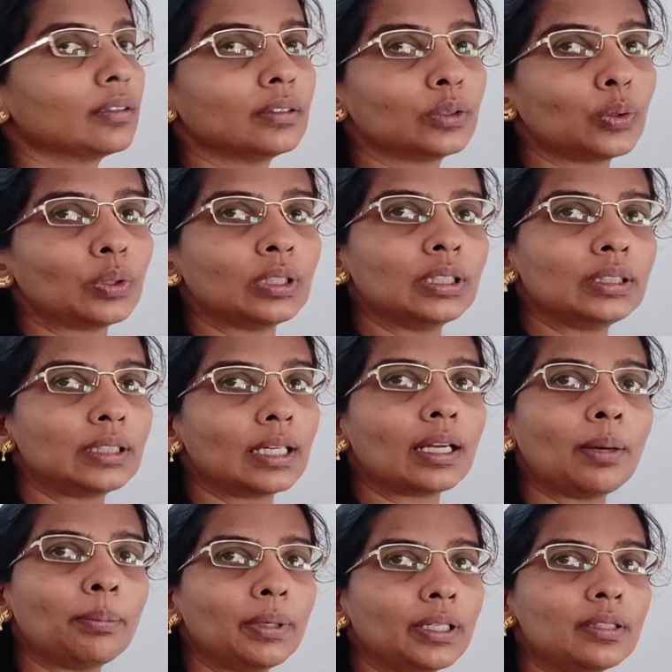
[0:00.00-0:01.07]
So this
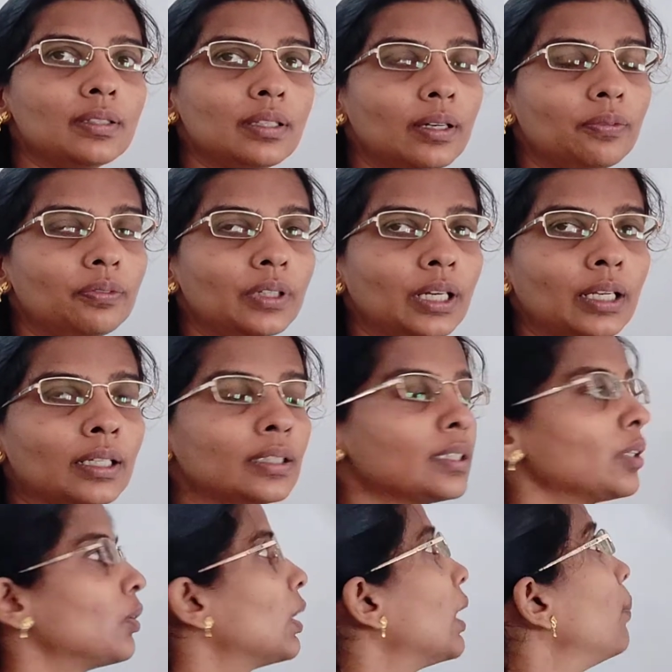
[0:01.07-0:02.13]
grammar is left
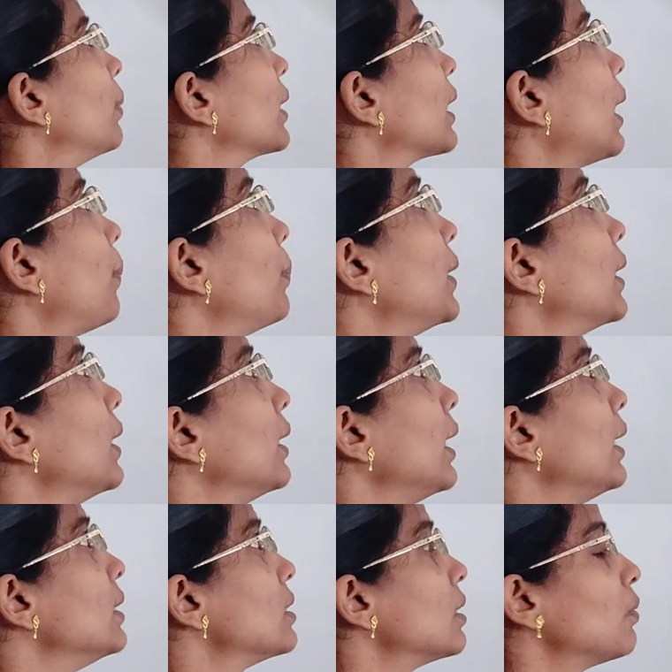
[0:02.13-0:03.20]
recursive grammar. Capital E
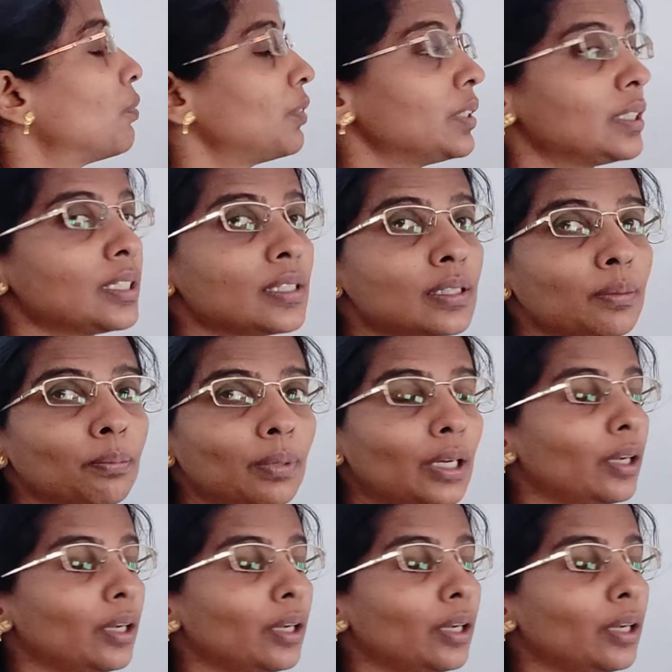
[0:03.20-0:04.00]
is the first symbol